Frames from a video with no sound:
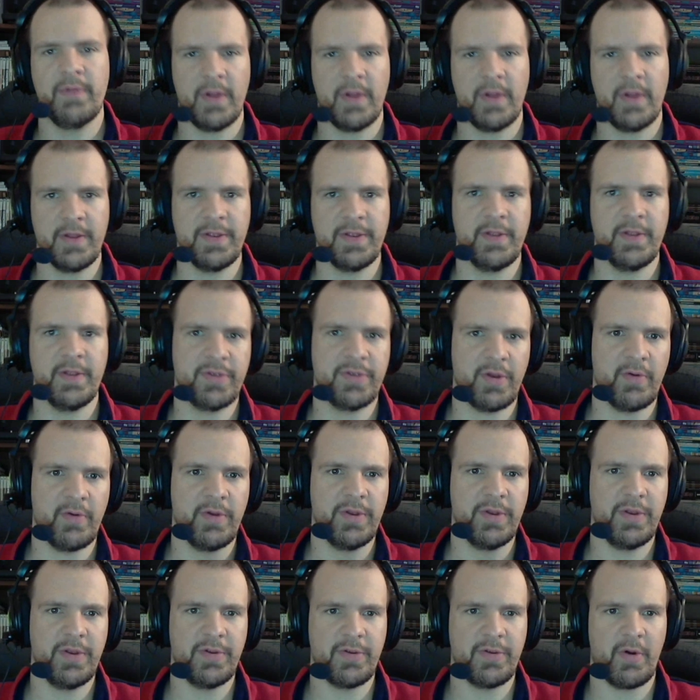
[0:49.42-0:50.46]
like I said,
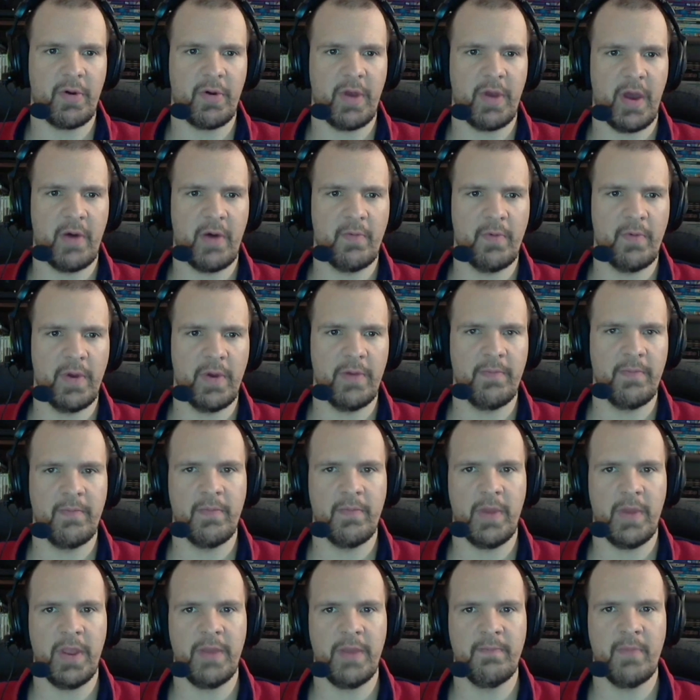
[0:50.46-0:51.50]
30 to start out with,
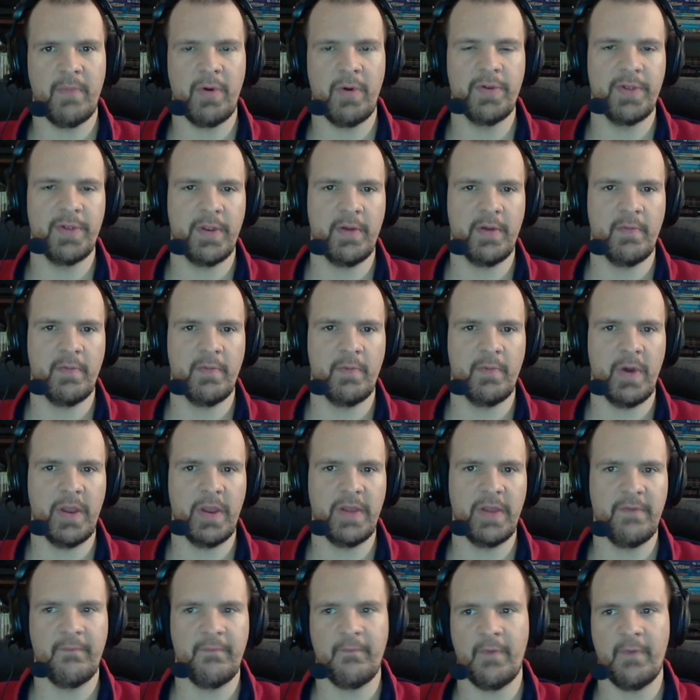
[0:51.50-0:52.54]
and most of them
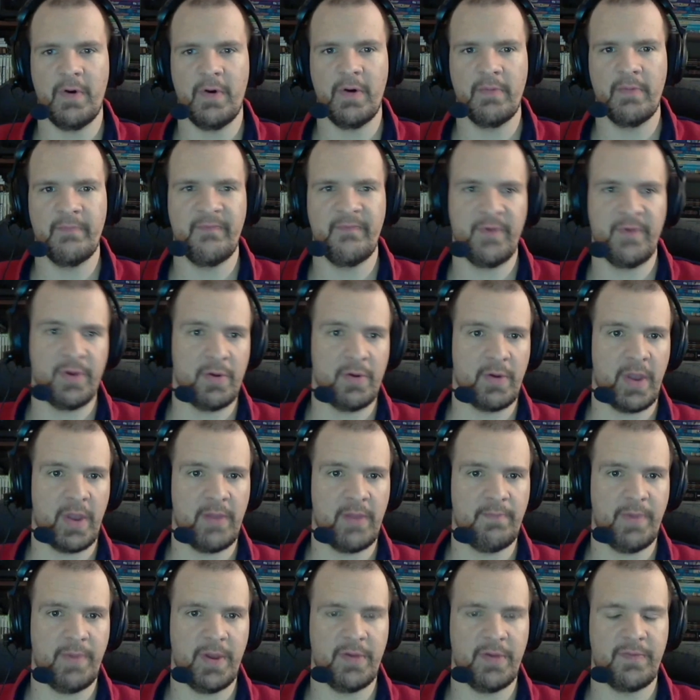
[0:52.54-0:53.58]
range from video
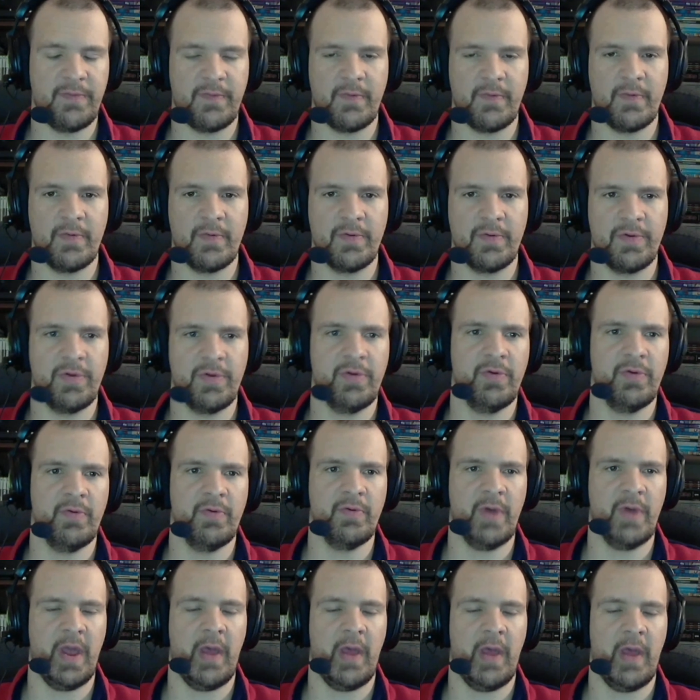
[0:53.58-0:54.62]
game picture
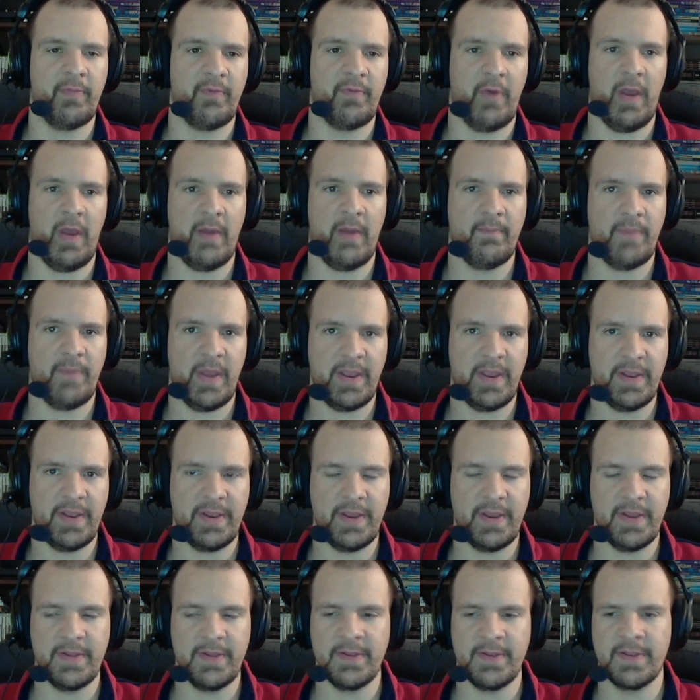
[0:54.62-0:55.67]
to abstract
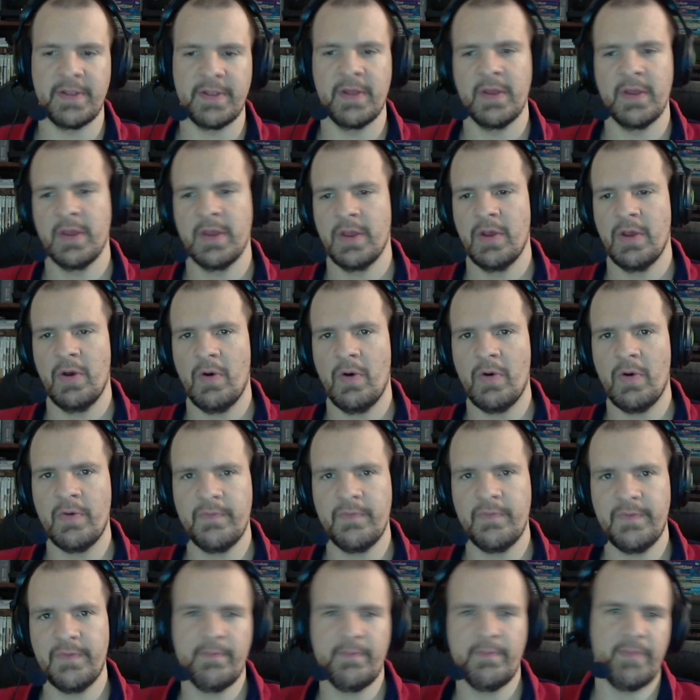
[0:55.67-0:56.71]
paintings
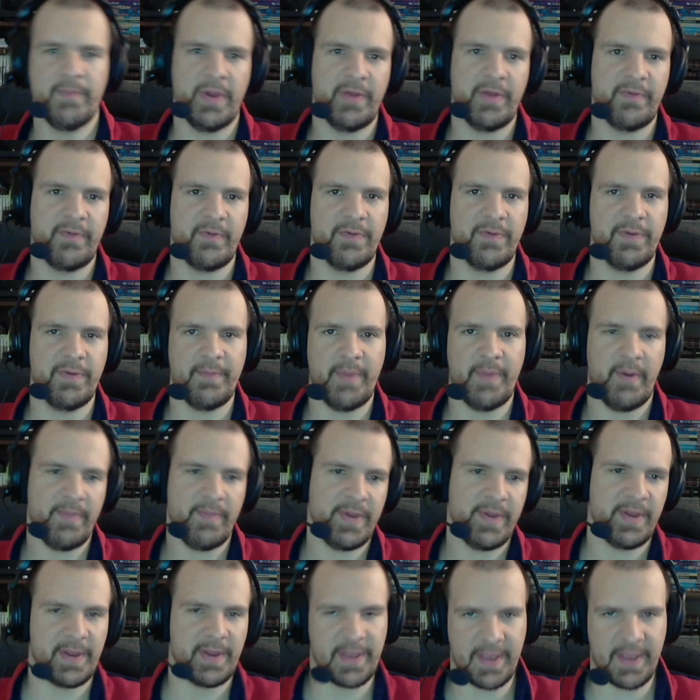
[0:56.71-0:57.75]
or just pictures of
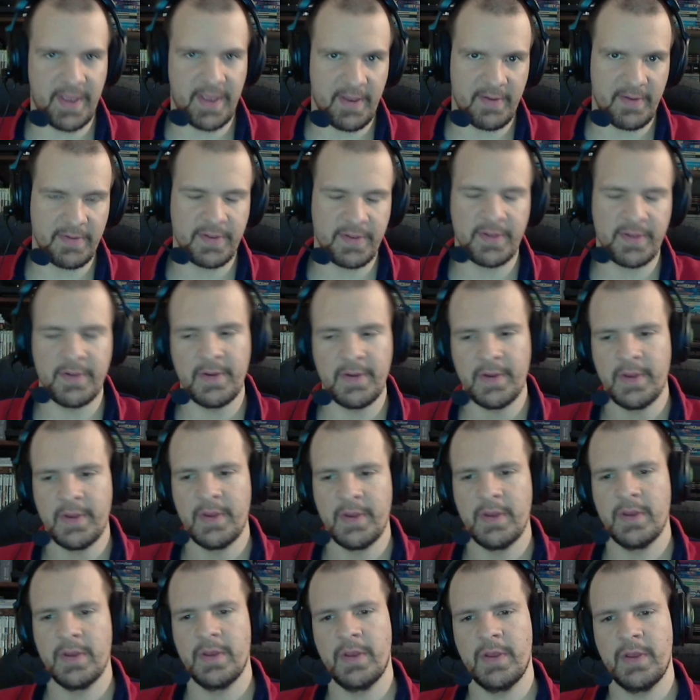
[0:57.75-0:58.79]
puppy and kids.
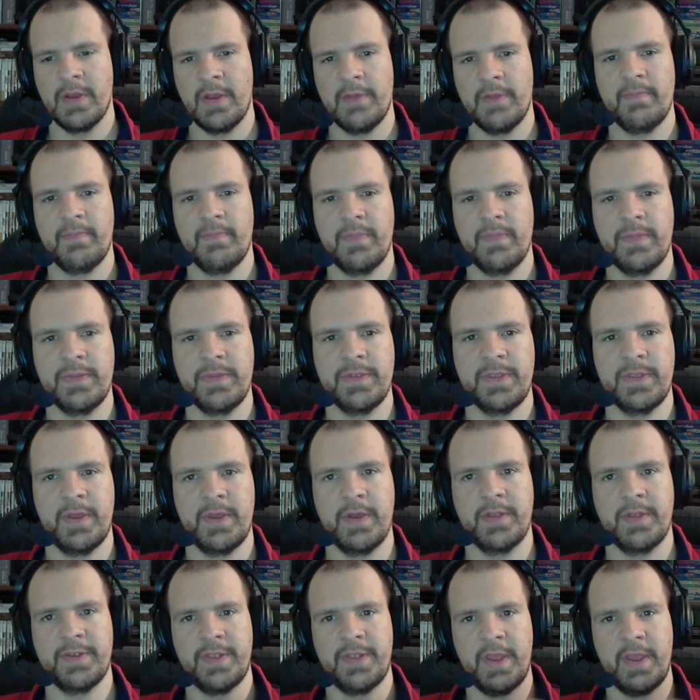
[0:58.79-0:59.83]

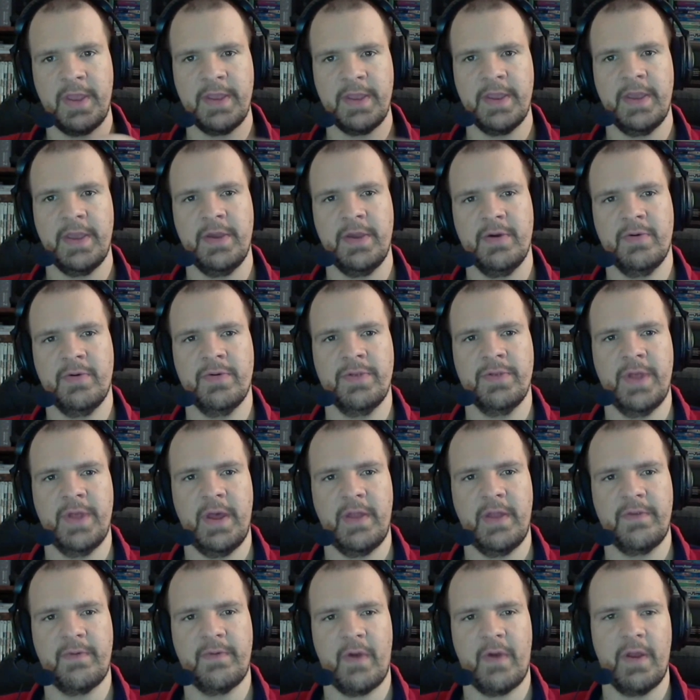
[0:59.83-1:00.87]
The thing here
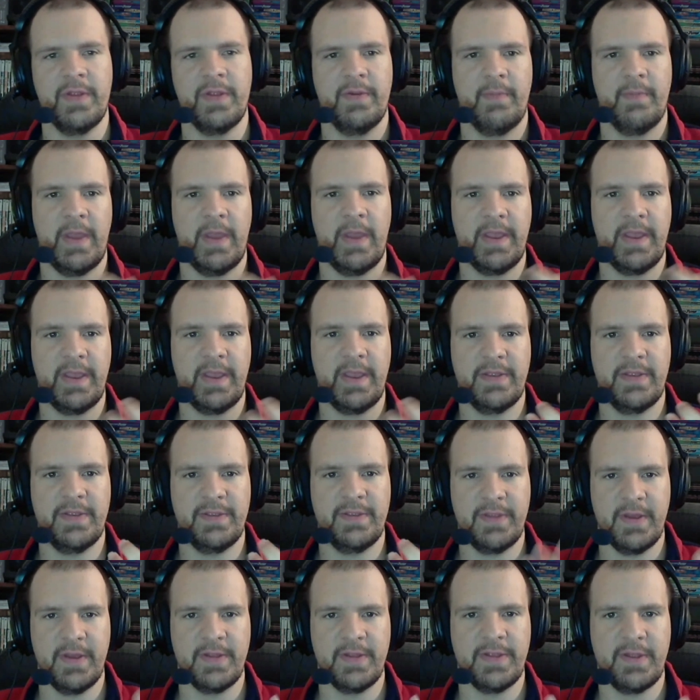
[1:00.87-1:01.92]
that tried to make it
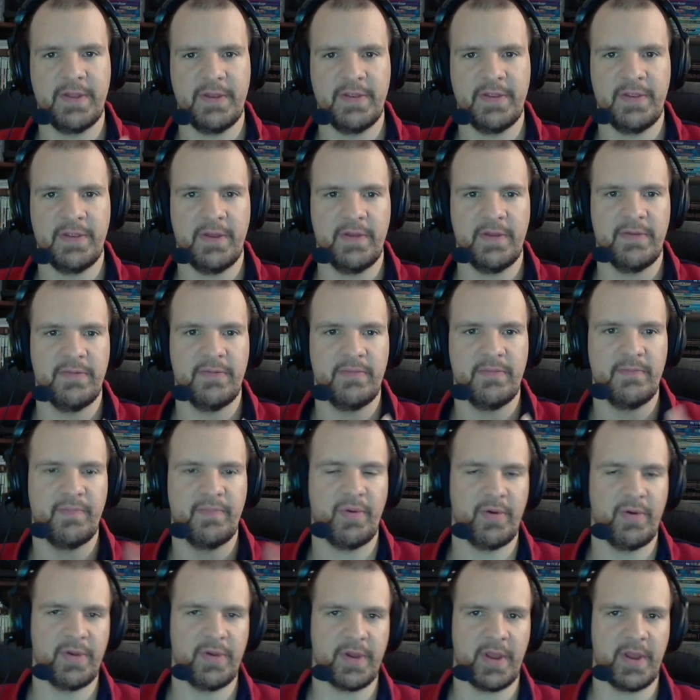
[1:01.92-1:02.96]
different than
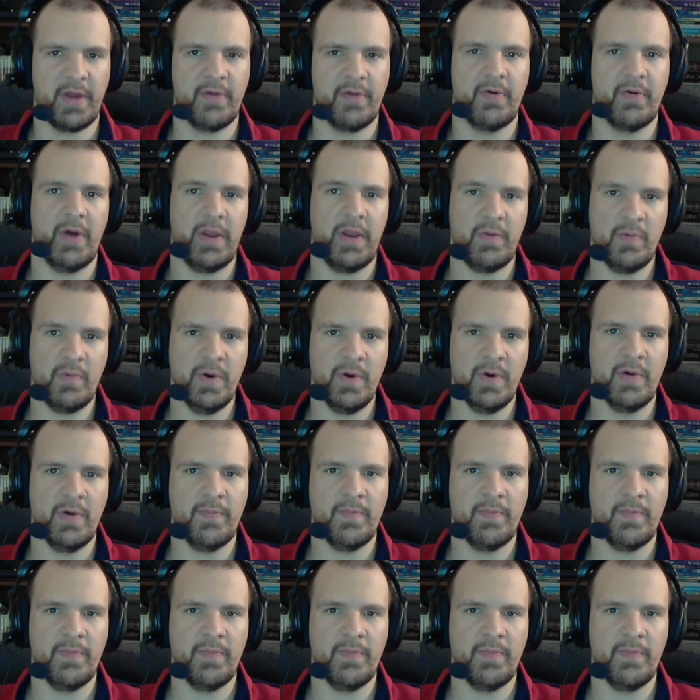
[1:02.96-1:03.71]
putting together a wheel